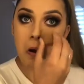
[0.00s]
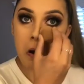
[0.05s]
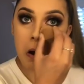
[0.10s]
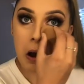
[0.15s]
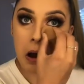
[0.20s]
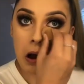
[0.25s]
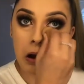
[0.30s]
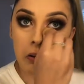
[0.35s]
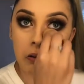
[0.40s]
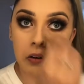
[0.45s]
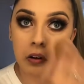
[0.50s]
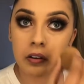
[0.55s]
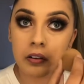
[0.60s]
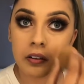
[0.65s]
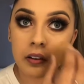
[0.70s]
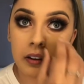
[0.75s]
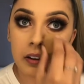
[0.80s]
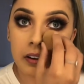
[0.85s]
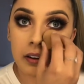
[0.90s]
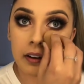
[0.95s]
I
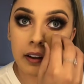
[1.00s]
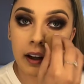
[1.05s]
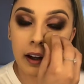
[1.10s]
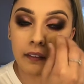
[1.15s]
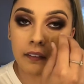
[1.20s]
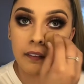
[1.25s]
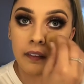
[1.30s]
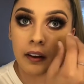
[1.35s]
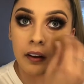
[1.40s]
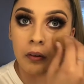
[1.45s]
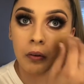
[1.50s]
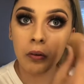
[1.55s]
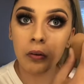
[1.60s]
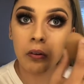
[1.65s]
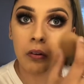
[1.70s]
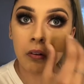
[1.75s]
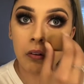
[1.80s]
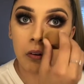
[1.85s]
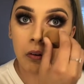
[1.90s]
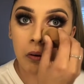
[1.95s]
honestly can't tell
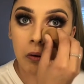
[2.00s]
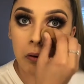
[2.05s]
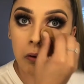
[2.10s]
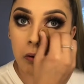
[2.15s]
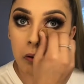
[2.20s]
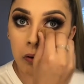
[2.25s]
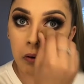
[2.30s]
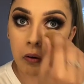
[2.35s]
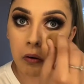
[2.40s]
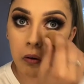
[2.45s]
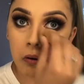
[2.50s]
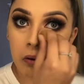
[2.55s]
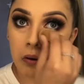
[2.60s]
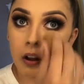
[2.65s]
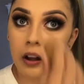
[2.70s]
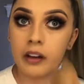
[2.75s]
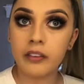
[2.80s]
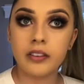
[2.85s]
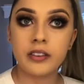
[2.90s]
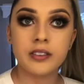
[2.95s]

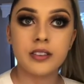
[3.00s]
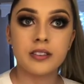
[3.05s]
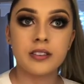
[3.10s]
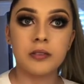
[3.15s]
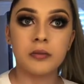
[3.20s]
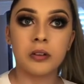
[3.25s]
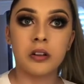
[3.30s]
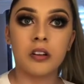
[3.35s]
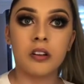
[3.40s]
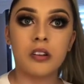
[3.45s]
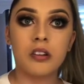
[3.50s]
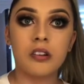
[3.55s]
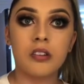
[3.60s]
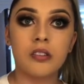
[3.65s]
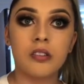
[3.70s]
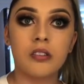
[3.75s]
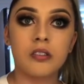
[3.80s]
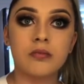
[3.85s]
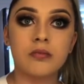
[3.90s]
if it's the same colour or not.